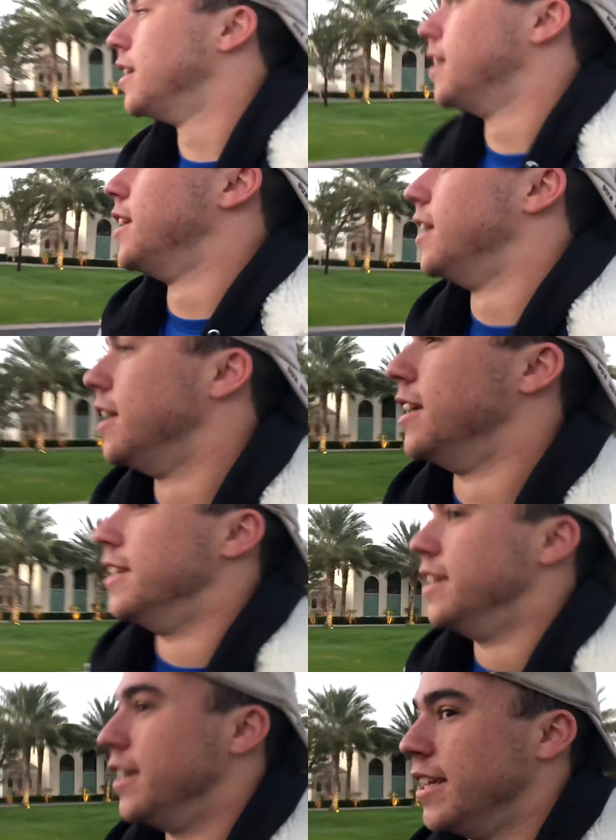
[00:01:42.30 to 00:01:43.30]

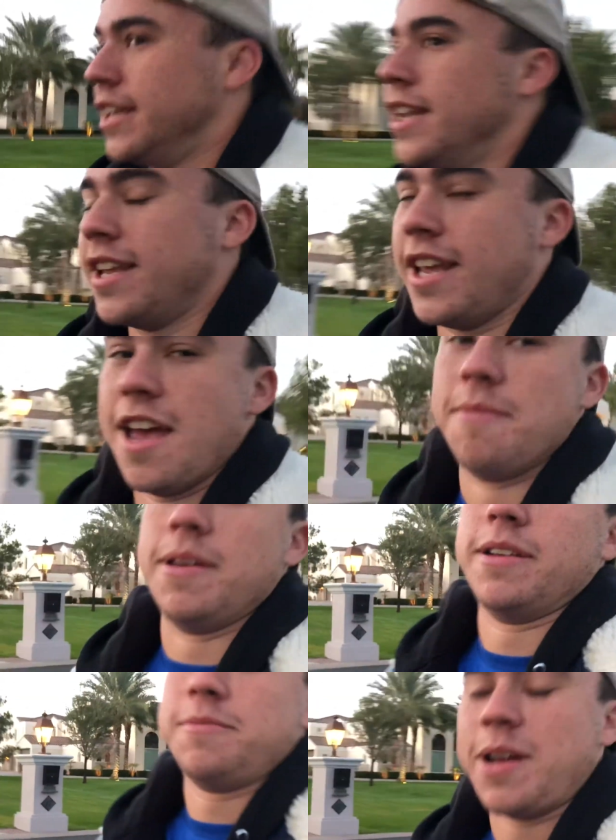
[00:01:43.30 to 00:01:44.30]
Uh, yeah,
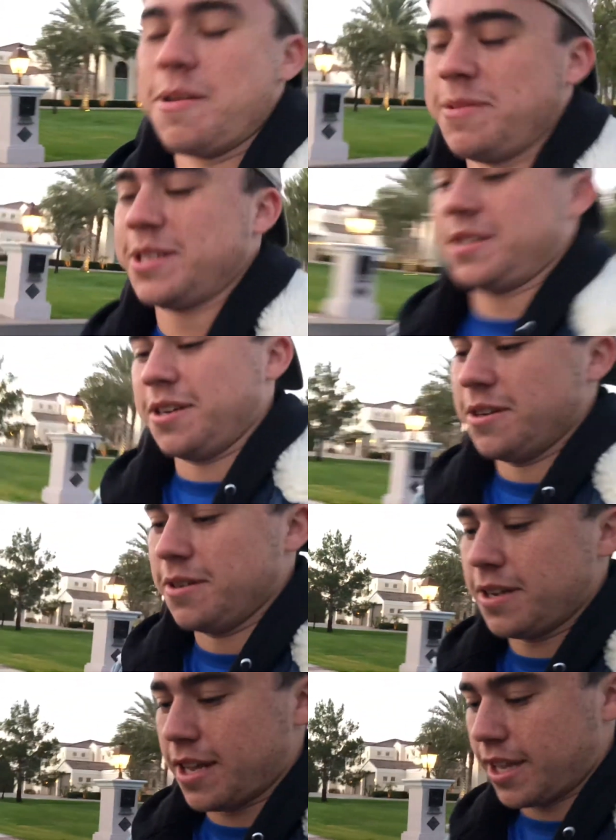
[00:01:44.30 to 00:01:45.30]
man, but I miss you,
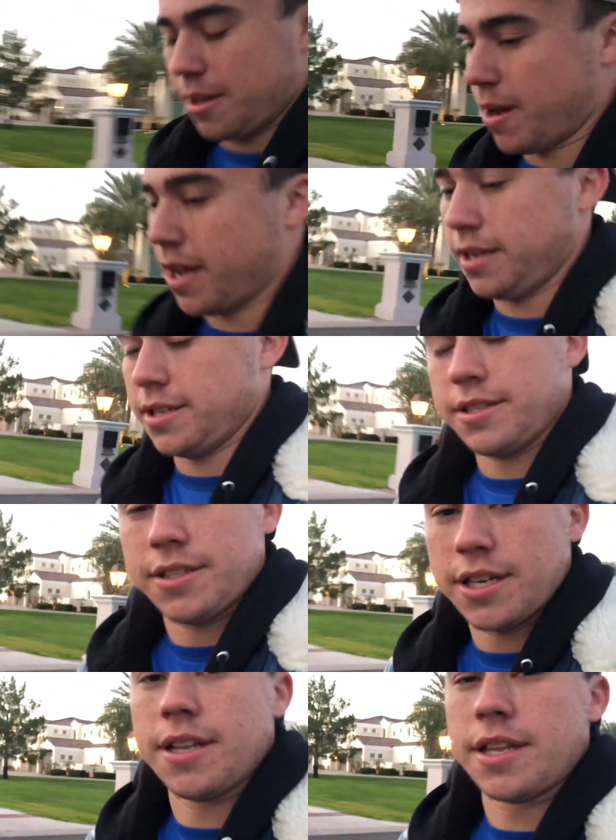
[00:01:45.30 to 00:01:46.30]
dude. I think about, I
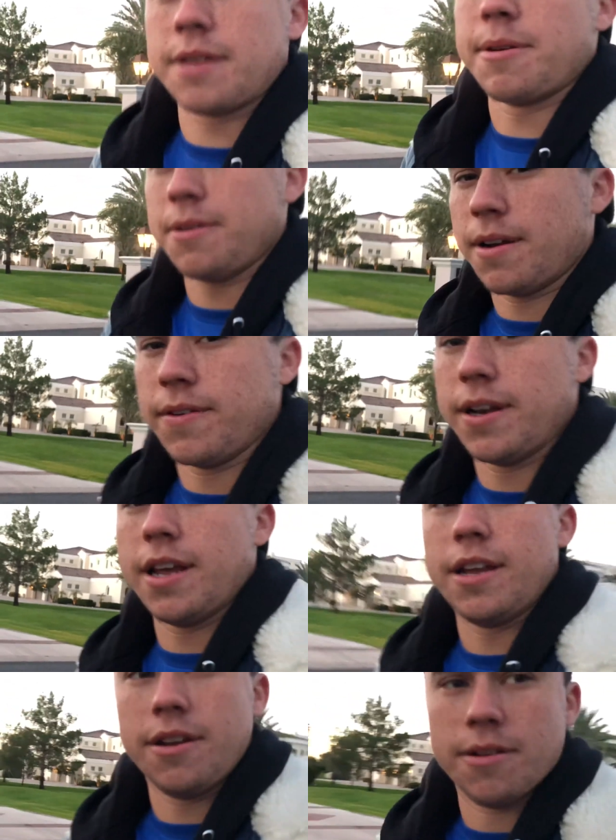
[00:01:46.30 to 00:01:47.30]
legit think about you every day.